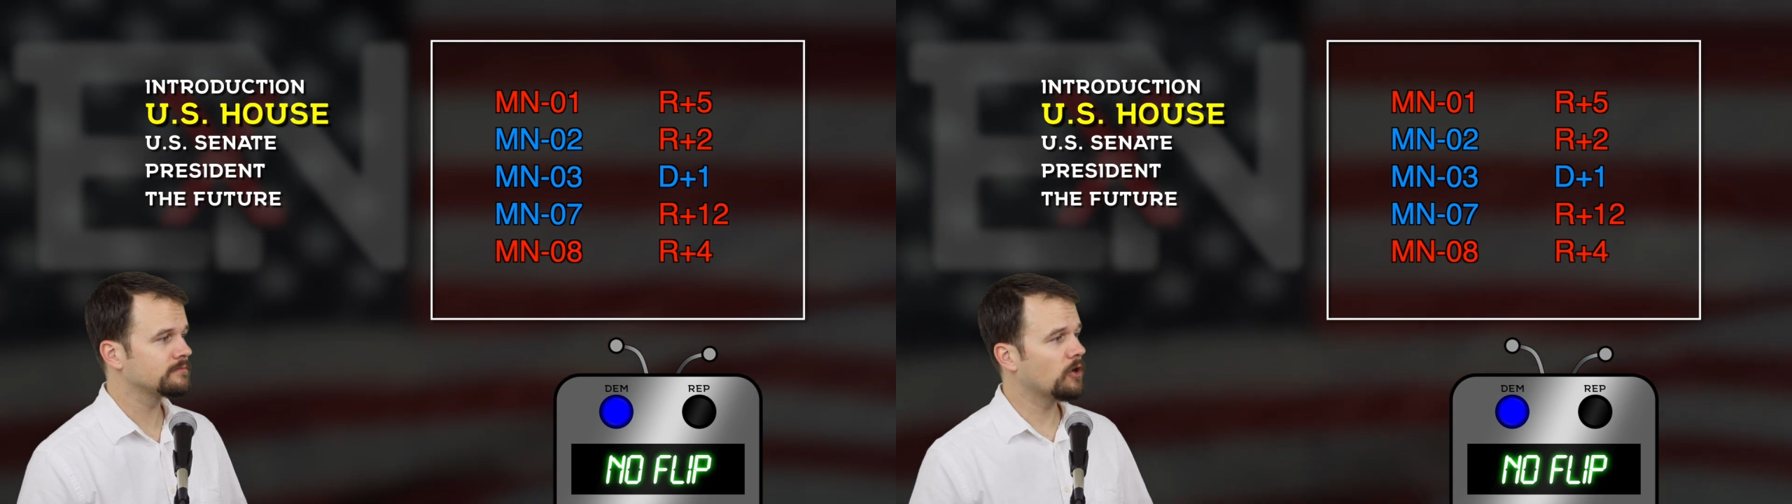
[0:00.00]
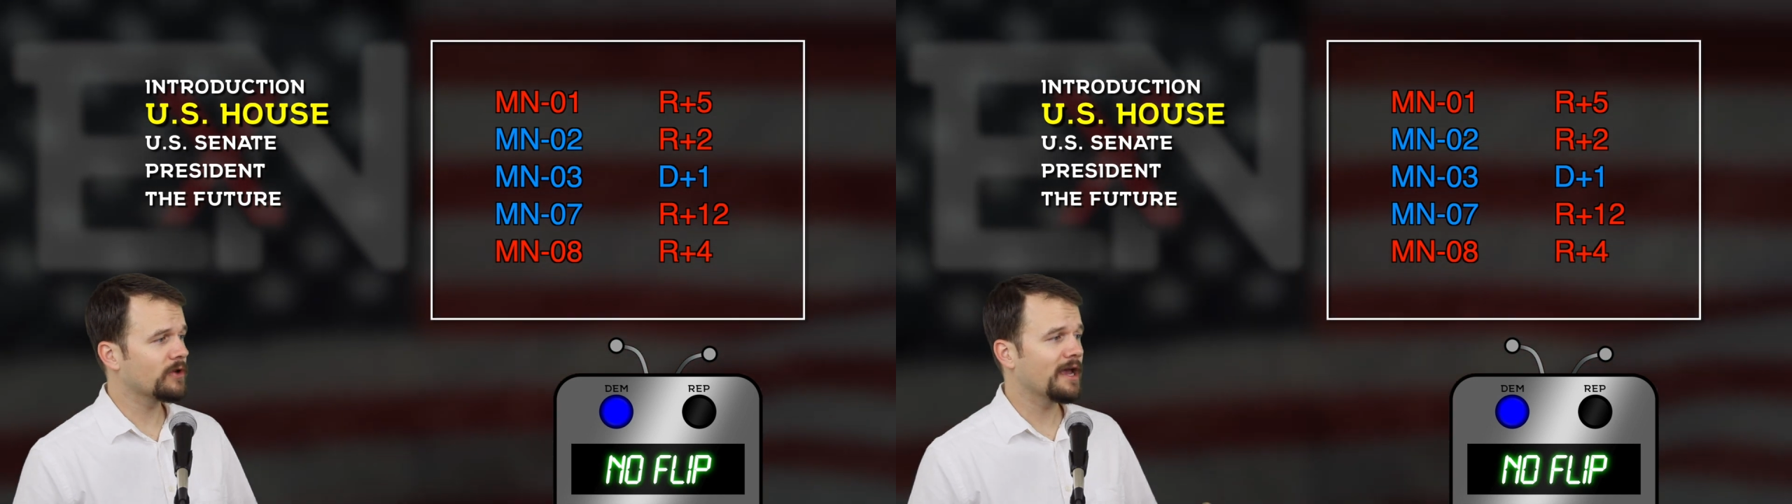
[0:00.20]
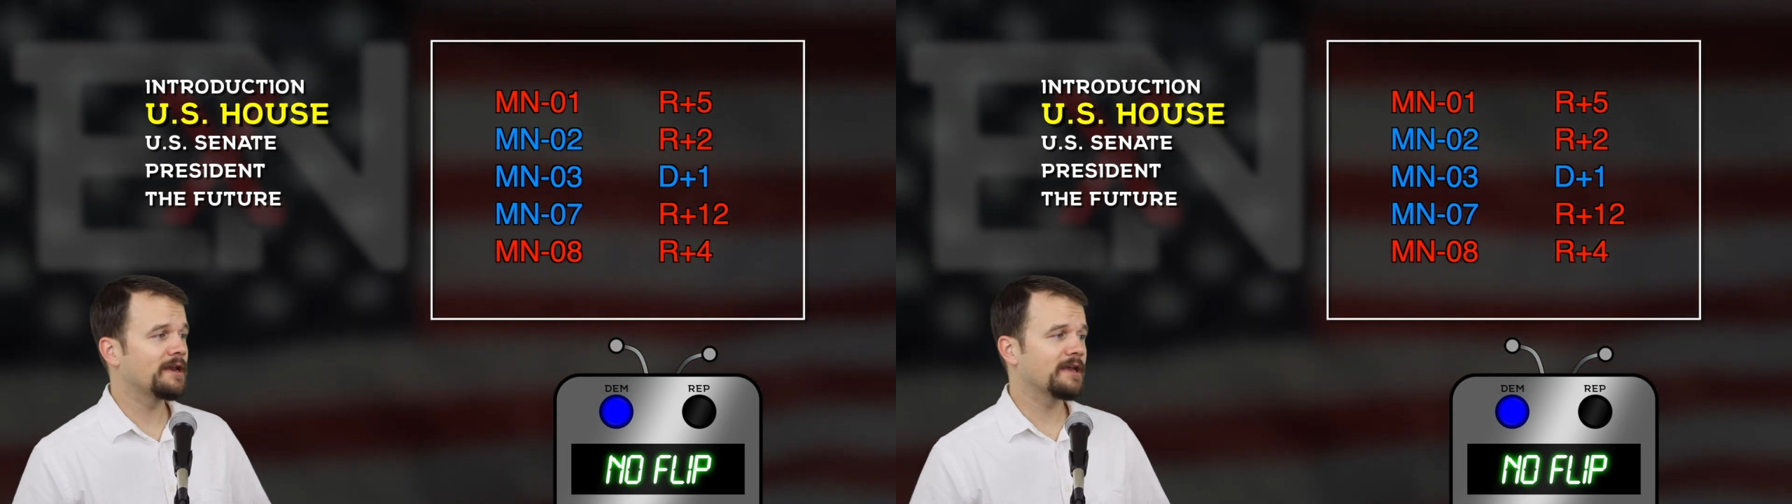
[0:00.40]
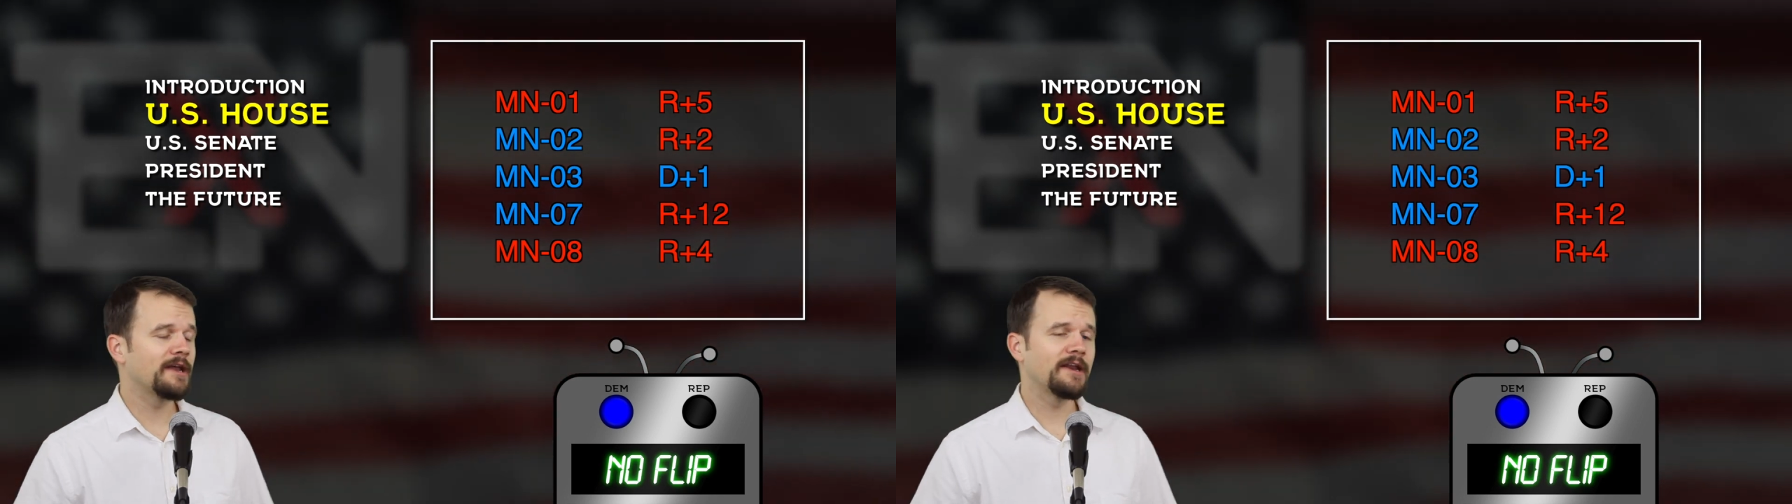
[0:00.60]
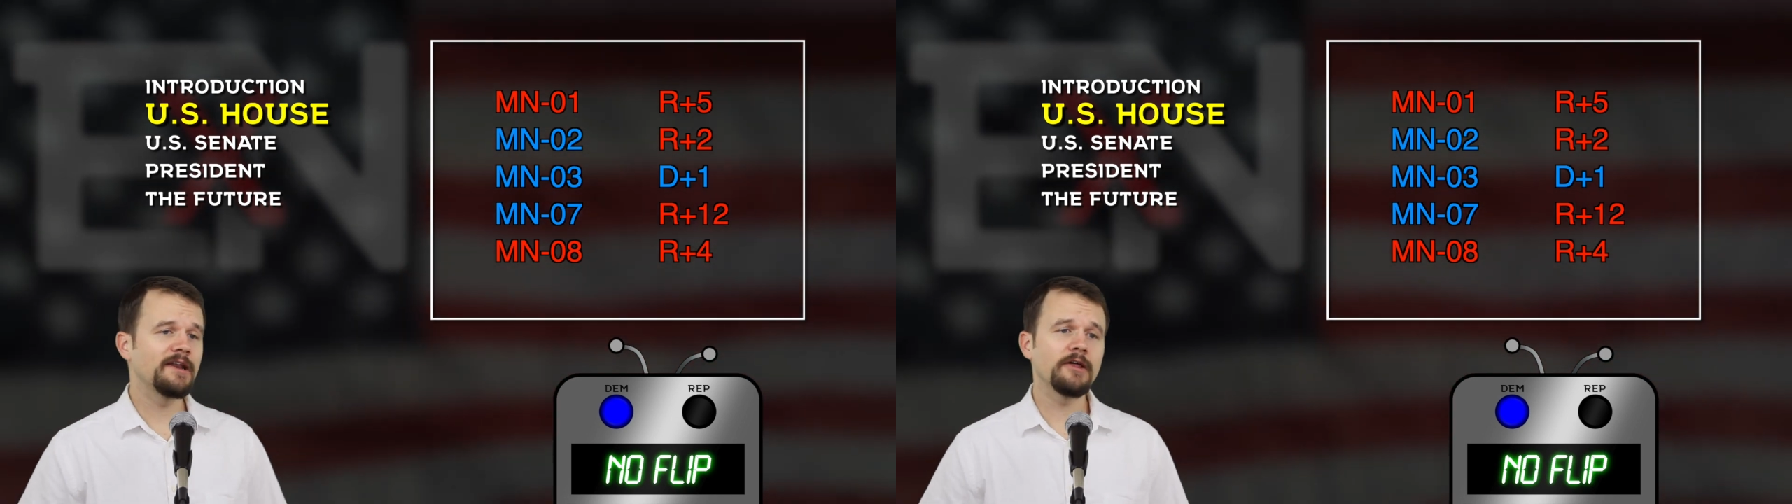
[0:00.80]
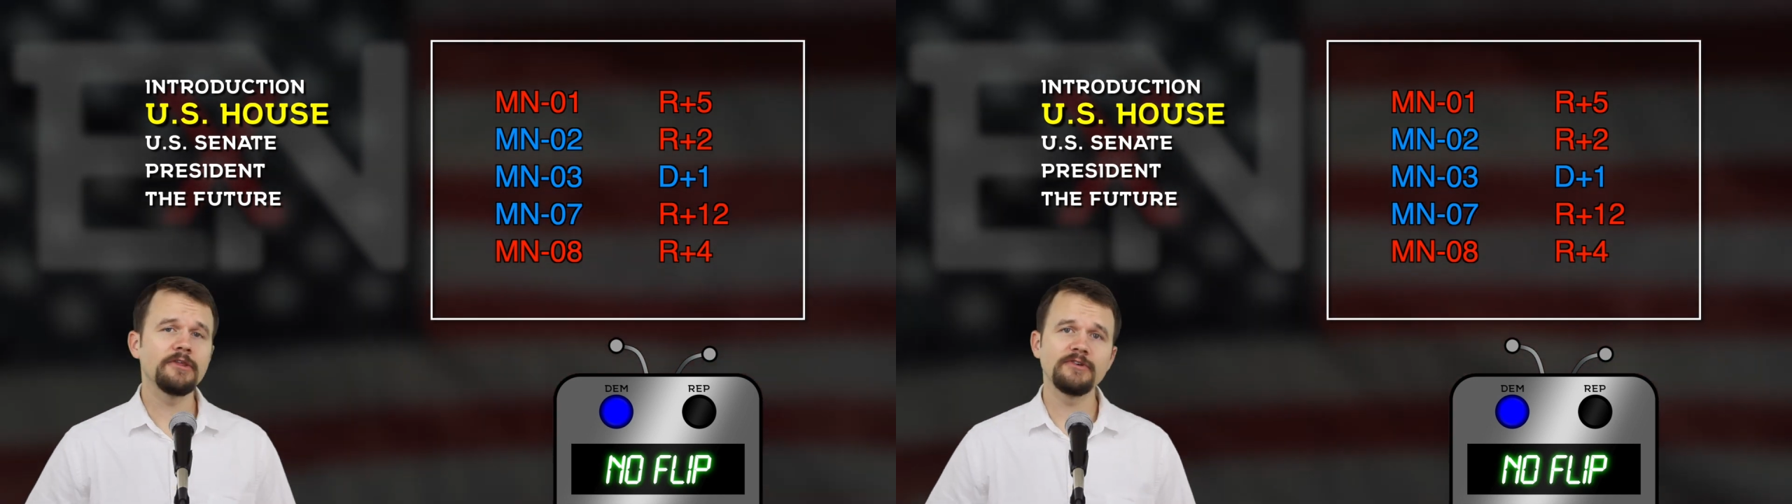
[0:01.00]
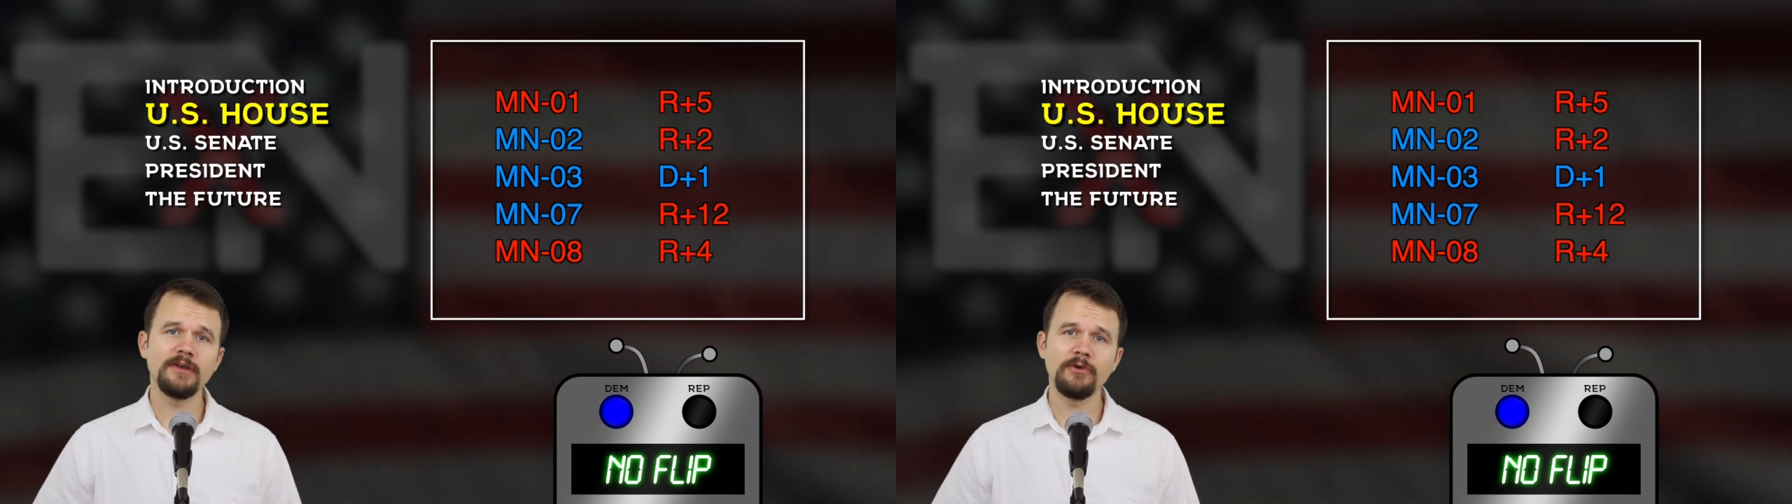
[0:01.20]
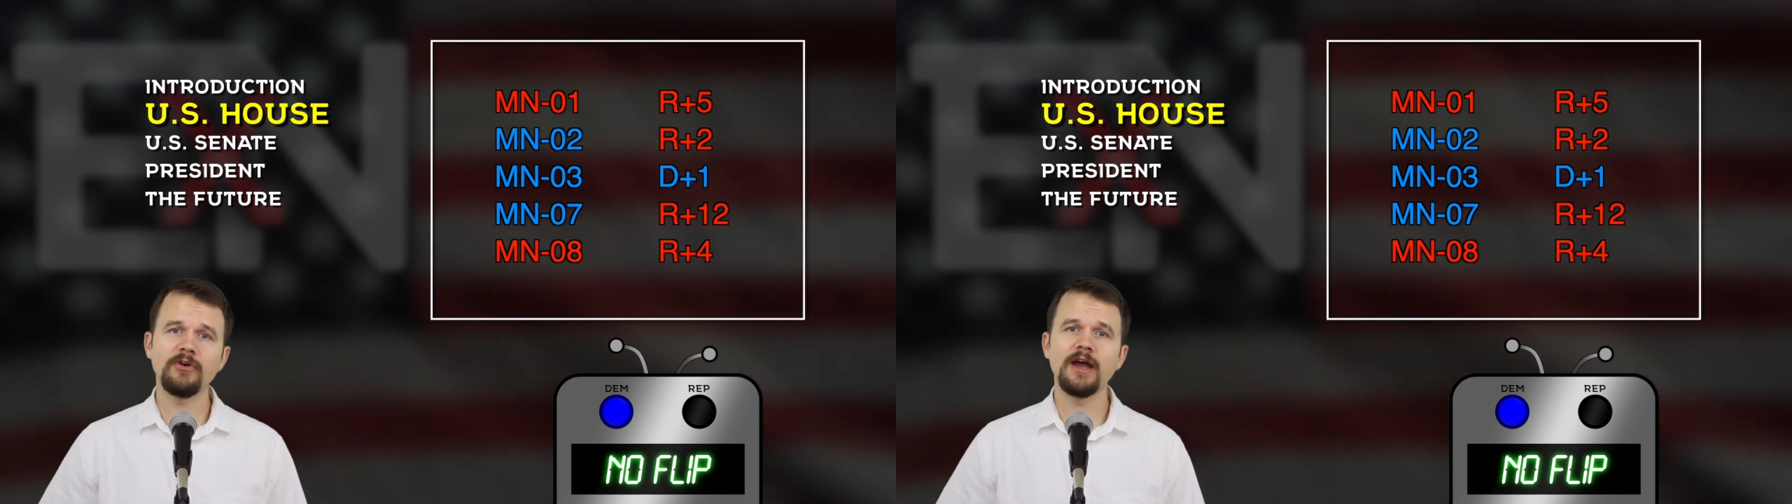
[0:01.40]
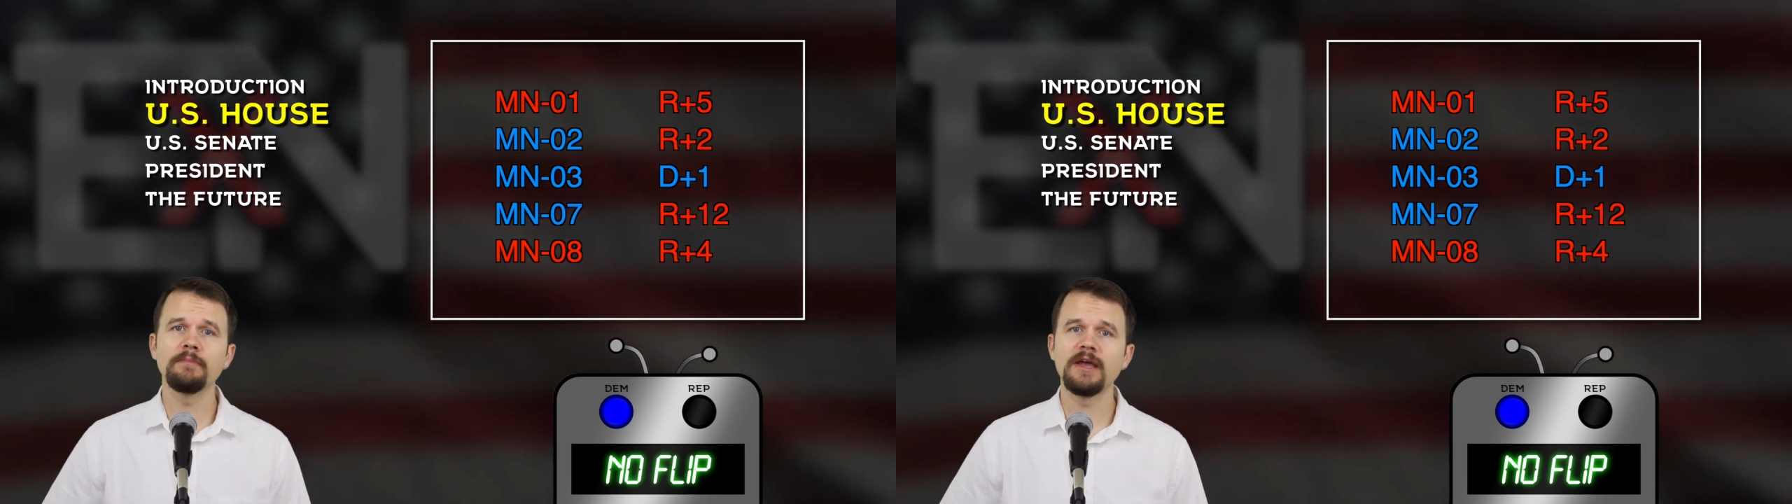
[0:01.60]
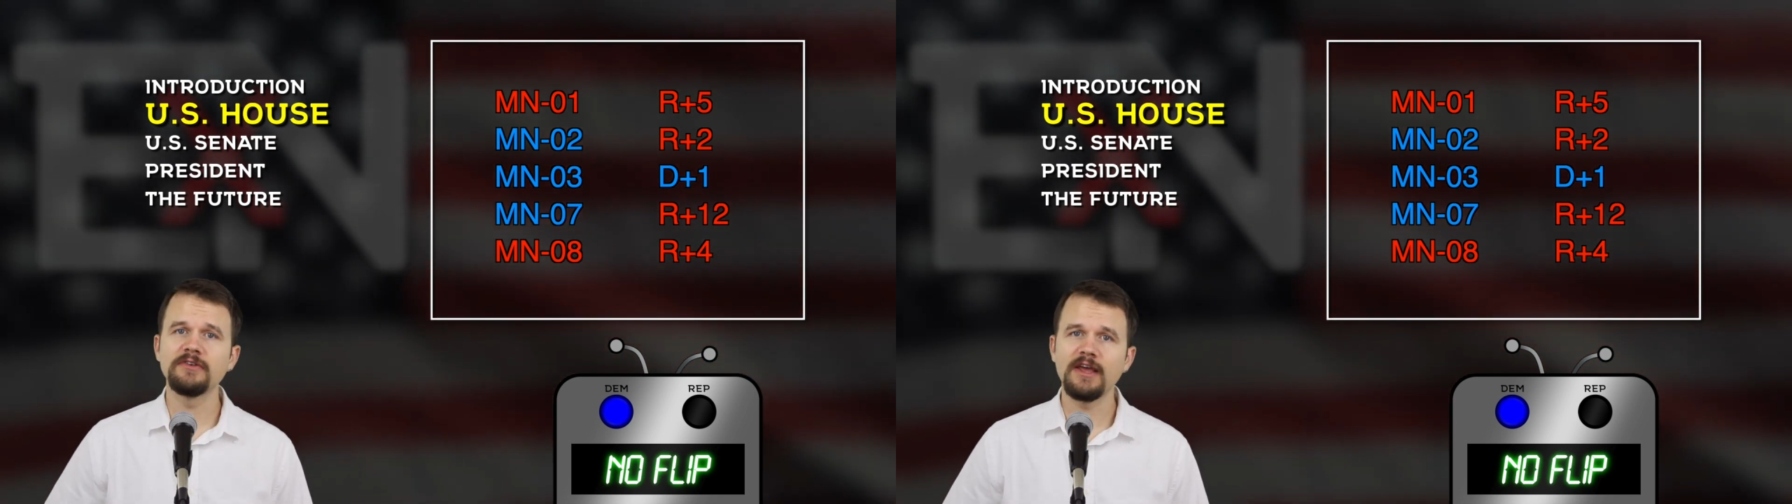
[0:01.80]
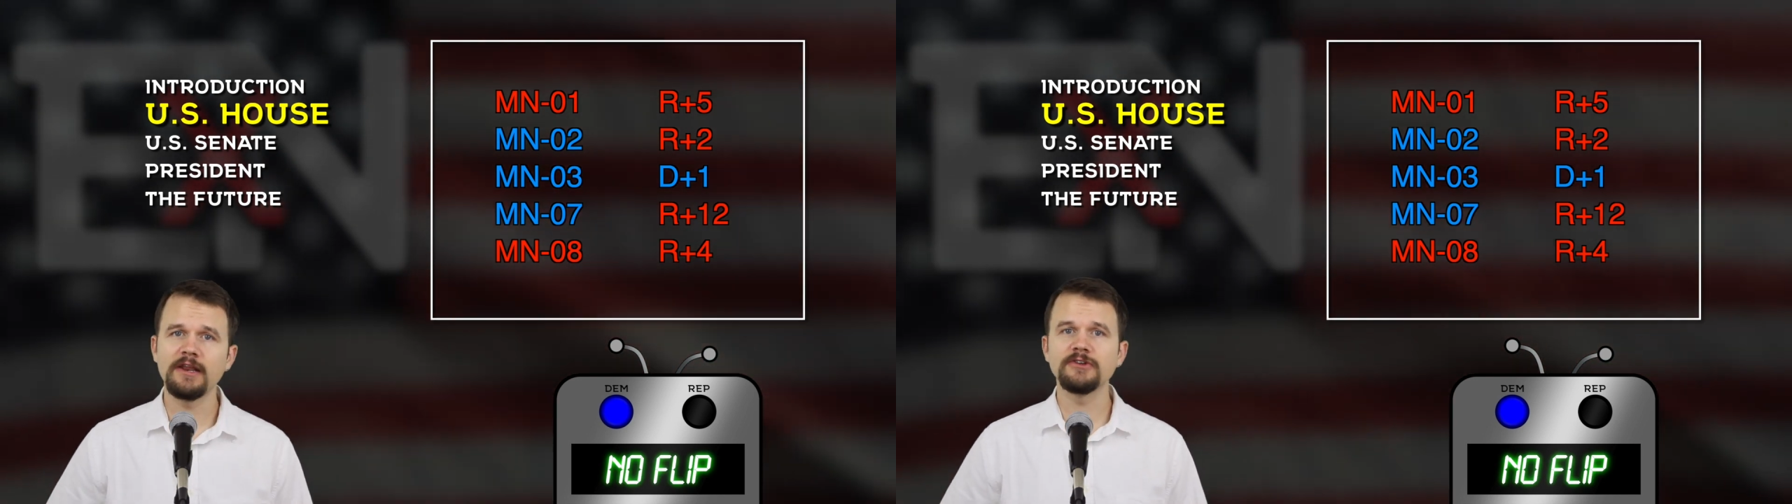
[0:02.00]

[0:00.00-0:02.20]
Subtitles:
Okay, and again, another Democrat maintaining